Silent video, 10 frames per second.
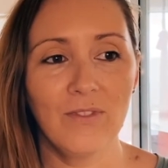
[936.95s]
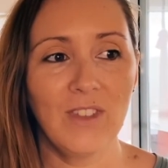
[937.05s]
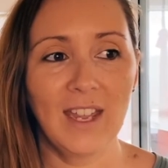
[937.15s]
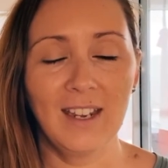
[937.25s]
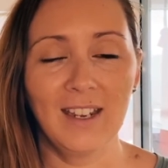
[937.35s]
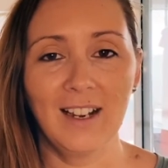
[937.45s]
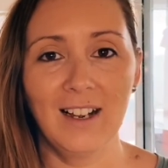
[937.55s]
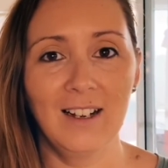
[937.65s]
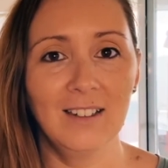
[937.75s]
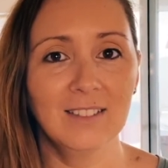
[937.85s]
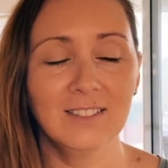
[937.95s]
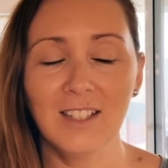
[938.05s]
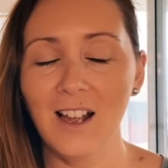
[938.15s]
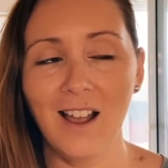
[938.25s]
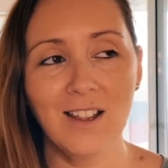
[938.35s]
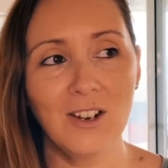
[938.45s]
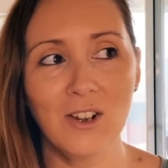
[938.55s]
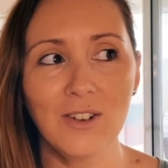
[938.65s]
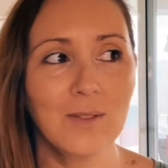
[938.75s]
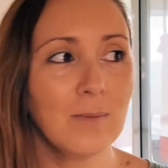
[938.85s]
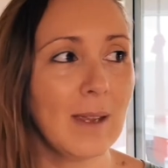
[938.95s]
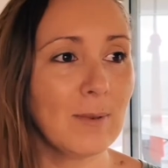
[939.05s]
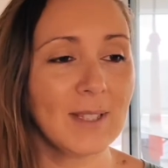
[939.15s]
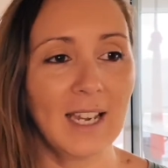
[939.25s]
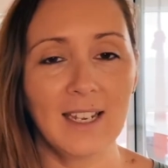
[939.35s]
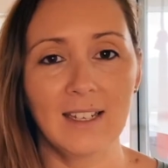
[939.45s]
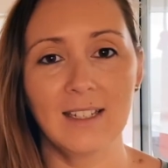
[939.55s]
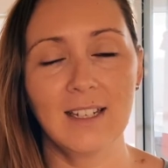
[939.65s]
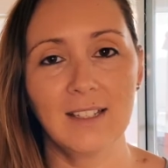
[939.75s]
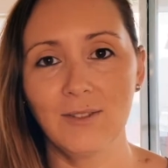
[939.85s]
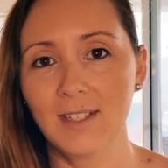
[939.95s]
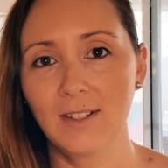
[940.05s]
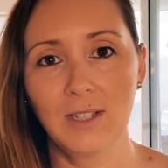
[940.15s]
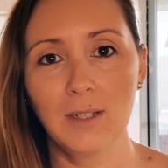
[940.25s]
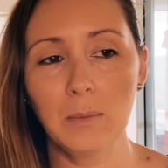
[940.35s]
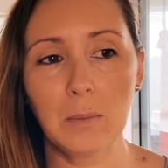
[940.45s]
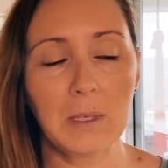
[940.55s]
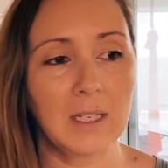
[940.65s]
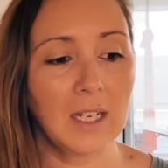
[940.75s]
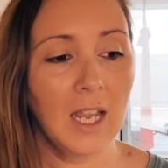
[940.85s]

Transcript: They are, I know people say kids are resilient, but